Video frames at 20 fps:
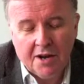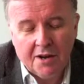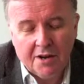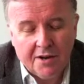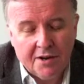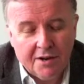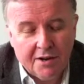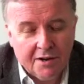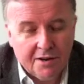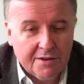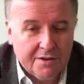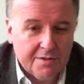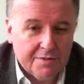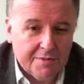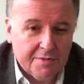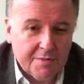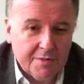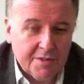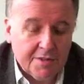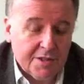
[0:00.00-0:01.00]
are
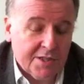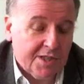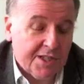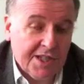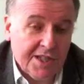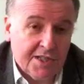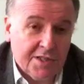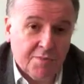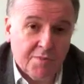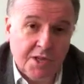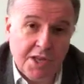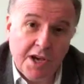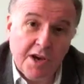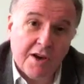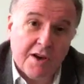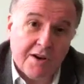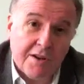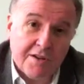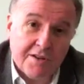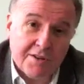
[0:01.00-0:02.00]
state of the
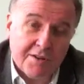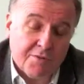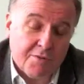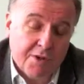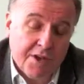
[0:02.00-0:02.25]
art.